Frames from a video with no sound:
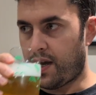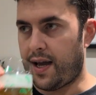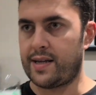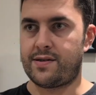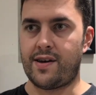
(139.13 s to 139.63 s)

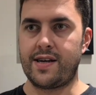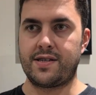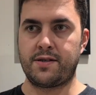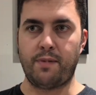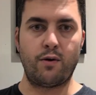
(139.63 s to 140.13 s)
It
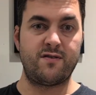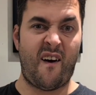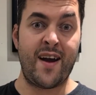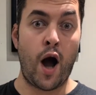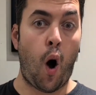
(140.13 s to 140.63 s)
smells
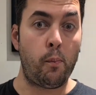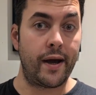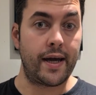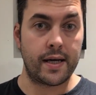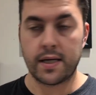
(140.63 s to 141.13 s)
very
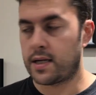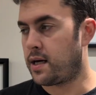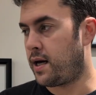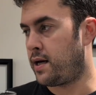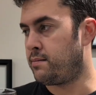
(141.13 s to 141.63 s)
hoppy,
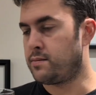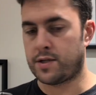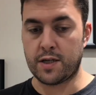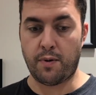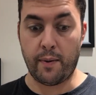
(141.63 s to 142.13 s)
so
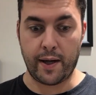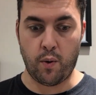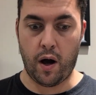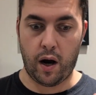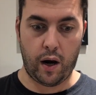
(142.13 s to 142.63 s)
there's probably
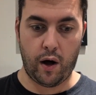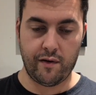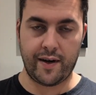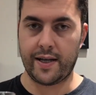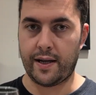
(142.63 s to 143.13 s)
quite a
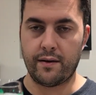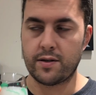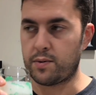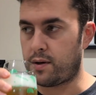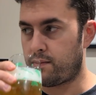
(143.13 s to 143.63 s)
lot of it in there
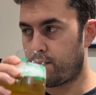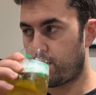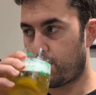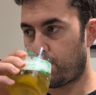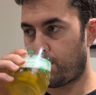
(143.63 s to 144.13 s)
as well.
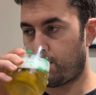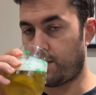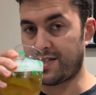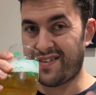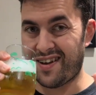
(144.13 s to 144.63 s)

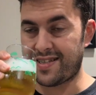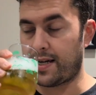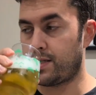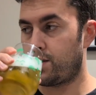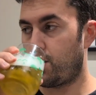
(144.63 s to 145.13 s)
Let's give it a
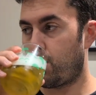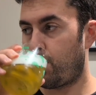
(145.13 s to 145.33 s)
taste.